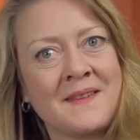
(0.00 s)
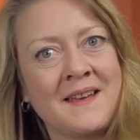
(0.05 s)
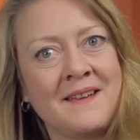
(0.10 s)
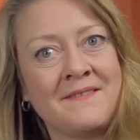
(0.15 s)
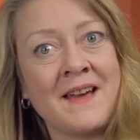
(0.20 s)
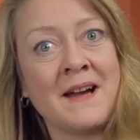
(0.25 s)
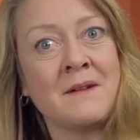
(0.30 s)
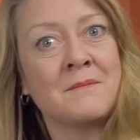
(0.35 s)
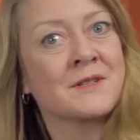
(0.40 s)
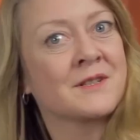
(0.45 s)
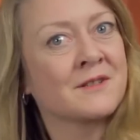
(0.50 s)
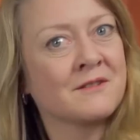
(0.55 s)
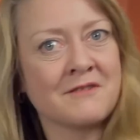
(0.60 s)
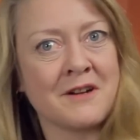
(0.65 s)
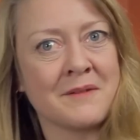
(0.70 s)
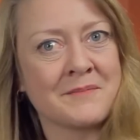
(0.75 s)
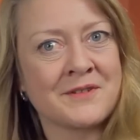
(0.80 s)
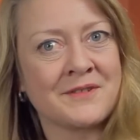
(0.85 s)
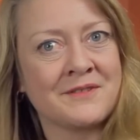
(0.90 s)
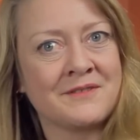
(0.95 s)
That was
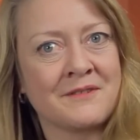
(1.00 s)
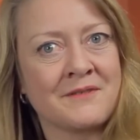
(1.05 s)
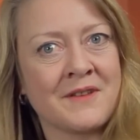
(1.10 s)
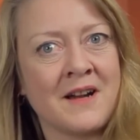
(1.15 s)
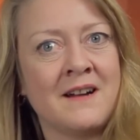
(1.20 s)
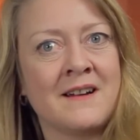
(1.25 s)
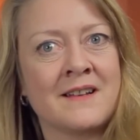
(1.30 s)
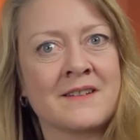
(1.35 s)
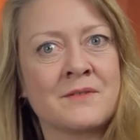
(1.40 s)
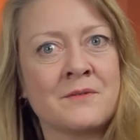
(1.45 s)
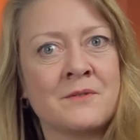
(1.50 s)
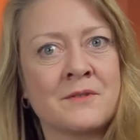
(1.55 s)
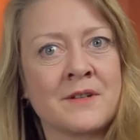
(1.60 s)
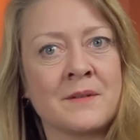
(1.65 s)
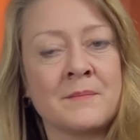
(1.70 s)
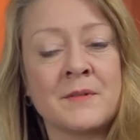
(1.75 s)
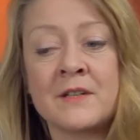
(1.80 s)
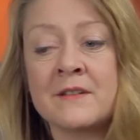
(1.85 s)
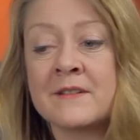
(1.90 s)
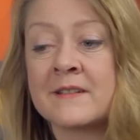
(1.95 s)
corruption of the highest
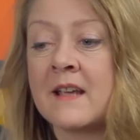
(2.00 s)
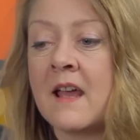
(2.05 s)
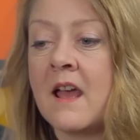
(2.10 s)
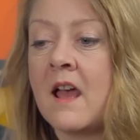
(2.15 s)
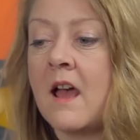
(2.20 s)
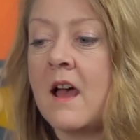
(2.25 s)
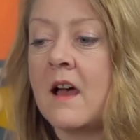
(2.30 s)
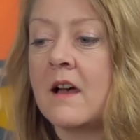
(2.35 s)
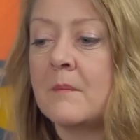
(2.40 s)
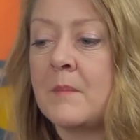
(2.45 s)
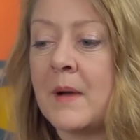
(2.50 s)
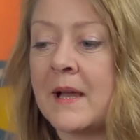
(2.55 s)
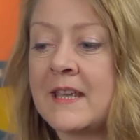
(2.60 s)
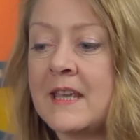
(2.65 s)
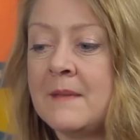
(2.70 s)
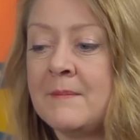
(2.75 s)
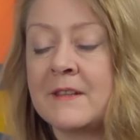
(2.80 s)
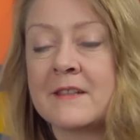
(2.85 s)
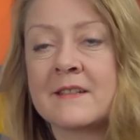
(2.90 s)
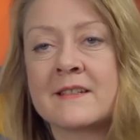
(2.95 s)
order, because by
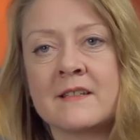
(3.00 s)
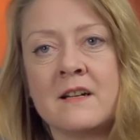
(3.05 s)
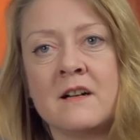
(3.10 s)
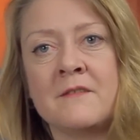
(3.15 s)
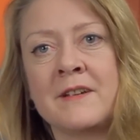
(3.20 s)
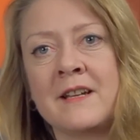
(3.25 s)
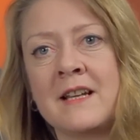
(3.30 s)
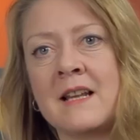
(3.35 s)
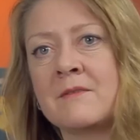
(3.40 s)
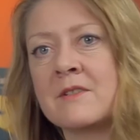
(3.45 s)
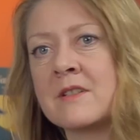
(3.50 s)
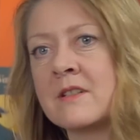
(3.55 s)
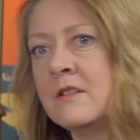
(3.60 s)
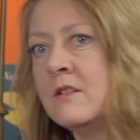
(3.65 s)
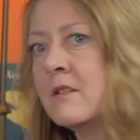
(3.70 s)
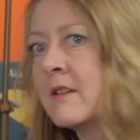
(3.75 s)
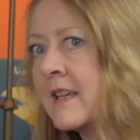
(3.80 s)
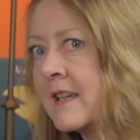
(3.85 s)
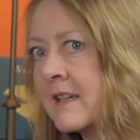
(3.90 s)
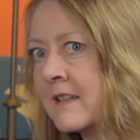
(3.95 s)
keeping the staffing levels
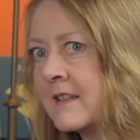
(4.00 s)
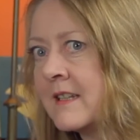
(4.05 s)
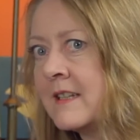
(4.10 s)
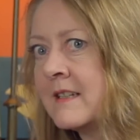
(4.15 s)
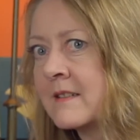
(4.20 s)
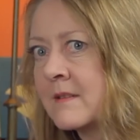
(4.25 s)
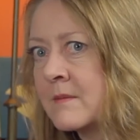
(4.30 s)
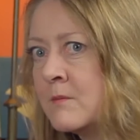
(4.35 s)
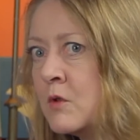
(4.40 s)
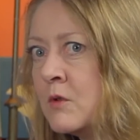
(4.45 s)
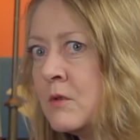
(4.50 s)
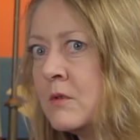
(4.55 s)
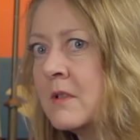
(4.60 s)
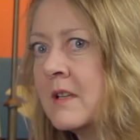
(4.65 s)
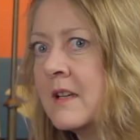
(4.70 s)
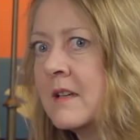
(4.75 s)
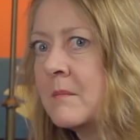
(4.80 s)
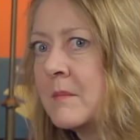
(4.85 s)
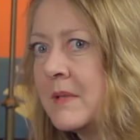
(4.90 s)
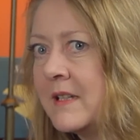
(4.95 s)
looking at these small
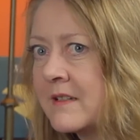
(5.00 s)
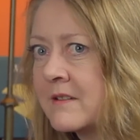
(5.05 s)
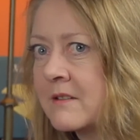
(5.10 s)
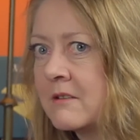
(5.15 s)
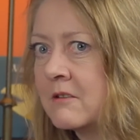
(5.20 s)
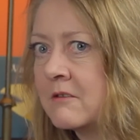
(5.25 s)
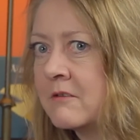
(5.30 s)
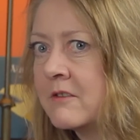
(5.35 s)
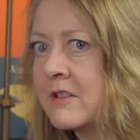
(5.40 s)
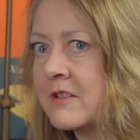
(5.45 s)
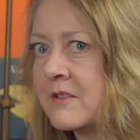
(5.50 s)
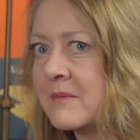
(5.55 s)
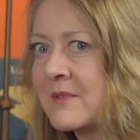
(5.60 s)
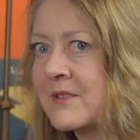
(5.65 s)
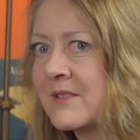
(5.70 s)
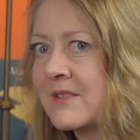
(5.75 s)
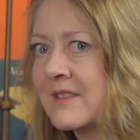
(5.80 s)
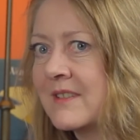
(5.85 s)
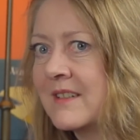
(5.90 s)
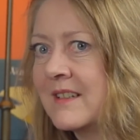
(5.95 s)
political
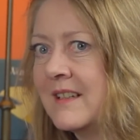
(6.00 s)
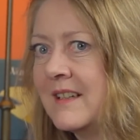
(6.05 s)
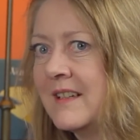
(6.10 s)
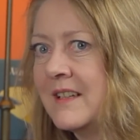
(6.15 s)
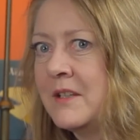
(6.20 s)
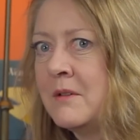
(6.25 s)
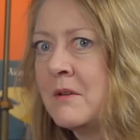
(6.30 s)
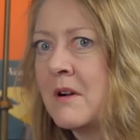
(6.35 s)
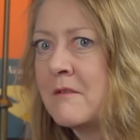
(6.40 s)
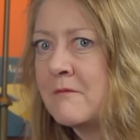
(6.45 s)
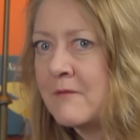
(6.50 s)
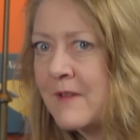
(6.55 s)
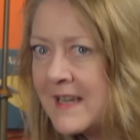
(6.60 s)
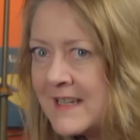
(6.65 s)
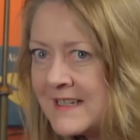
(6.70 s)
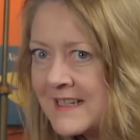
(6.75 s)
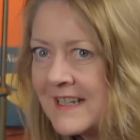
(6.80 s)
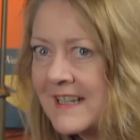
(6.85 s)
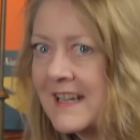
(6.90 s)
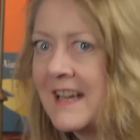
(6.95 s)
groups, you are
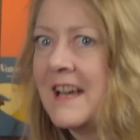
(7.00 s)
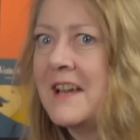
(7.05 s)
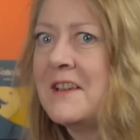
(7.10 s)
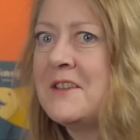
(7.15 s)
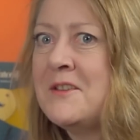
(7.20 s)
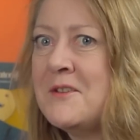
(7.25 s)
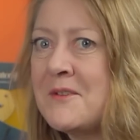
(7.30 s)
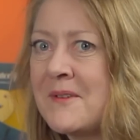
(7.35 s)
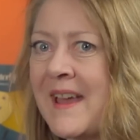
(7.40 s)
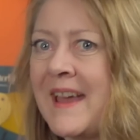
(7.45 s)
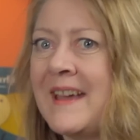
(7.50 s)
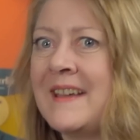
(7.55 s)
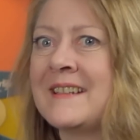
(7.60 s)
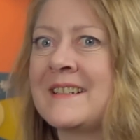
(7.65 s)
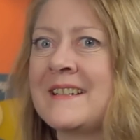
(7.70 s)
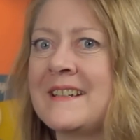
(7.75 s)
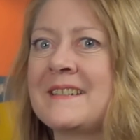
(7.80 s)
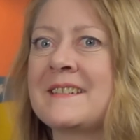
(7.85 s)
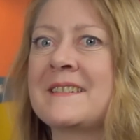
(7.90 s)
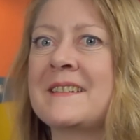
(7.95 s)
invading UK
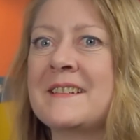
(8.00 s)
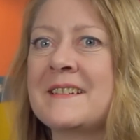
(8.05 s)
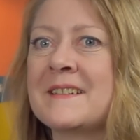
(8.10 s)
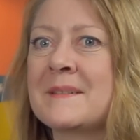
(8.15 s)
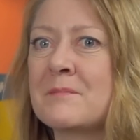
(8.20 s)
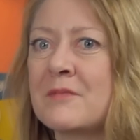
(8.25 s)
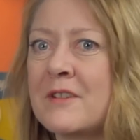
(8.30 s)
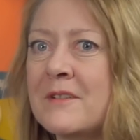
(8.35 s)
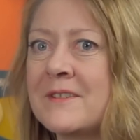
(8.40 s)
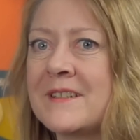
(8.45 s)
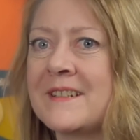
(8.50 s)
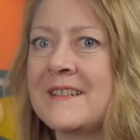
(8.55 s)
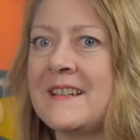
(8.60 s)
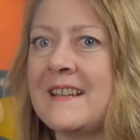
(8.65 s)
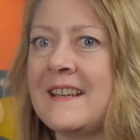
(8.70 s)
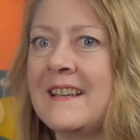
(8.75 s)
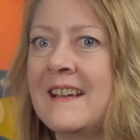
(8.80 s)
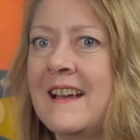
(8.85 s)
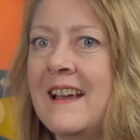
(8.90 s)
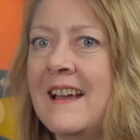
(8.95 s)
citizens'
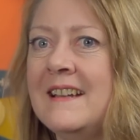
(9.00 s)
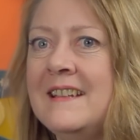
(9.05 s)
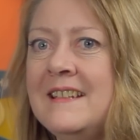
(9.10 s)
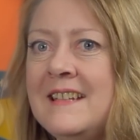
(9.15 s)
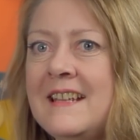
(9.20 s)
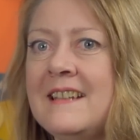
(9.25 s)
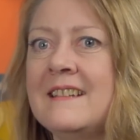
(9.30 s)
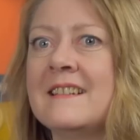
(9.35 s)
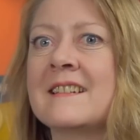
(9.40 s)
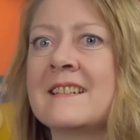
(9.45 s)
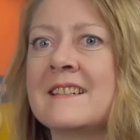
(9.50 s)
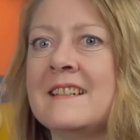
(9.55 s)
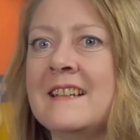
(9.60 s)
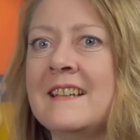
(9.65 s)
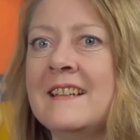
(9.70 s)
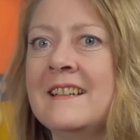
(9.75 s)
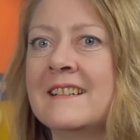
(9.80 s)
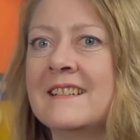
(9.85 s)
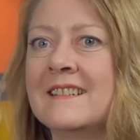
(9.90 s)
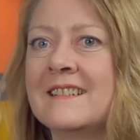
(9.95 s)
privacy
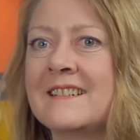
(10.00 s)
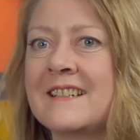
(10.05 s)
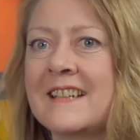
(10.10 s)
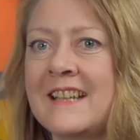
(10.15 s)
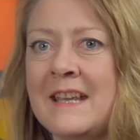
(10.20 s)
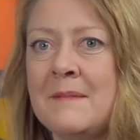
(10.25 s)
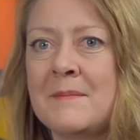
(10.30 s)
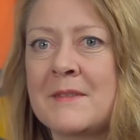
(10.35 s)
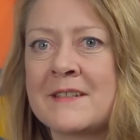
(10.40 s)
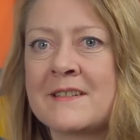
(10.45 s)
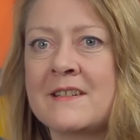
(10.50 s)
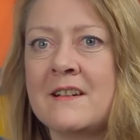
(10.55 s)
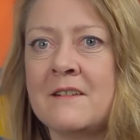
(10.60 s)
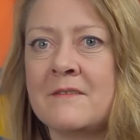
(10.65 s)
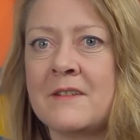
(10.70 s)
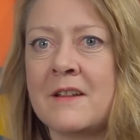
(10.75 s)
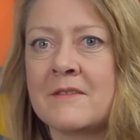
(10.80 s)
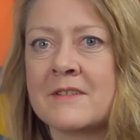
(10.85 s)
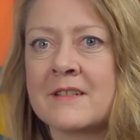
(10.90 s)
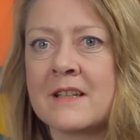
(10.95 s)
needlessly to keep the
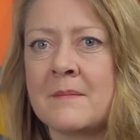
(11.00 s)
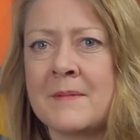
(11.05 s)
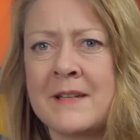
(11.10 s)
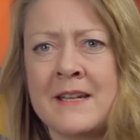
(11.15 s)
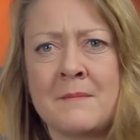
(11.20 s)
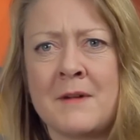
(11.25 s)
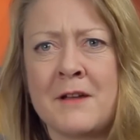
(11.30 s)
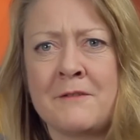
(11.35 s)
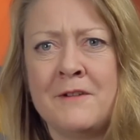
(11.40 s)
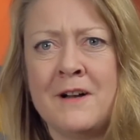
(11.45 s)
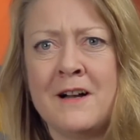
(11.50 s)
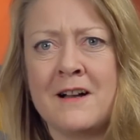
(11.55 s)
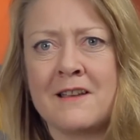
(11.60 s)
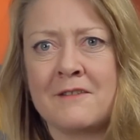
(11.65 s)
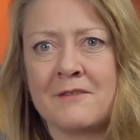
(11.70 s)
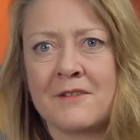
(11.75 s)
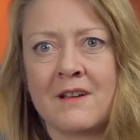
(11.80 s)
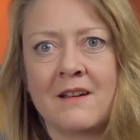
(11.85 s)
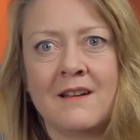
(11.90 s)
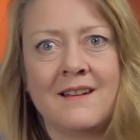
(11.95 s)
staff levels up in
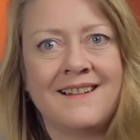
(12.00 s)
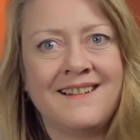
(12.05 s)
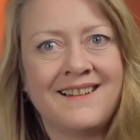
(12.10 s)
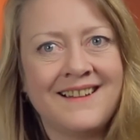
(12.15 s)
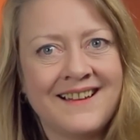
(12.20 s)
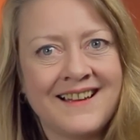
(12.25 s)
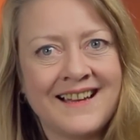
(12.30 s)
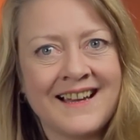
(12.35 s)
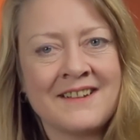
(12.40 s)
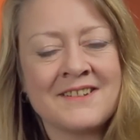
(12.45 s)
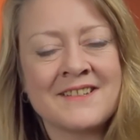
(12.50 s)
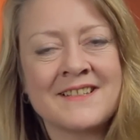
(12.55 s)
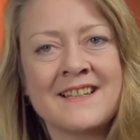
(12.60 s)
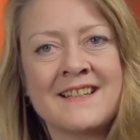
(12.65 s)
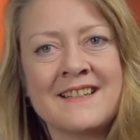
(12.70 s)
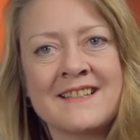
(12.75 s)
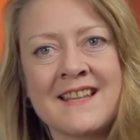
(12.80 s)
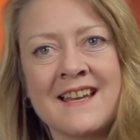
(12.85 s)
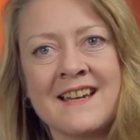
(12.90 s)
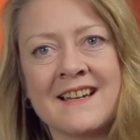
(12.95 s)
MI5. How
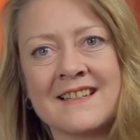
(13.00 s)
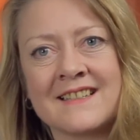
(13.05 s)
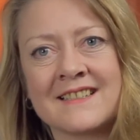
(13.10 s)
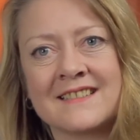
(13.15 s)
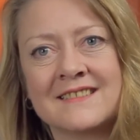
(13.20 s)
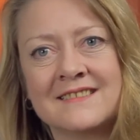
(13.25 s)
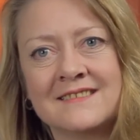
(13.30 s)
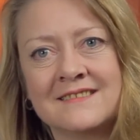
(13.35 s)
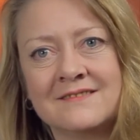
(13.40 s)
sick is that?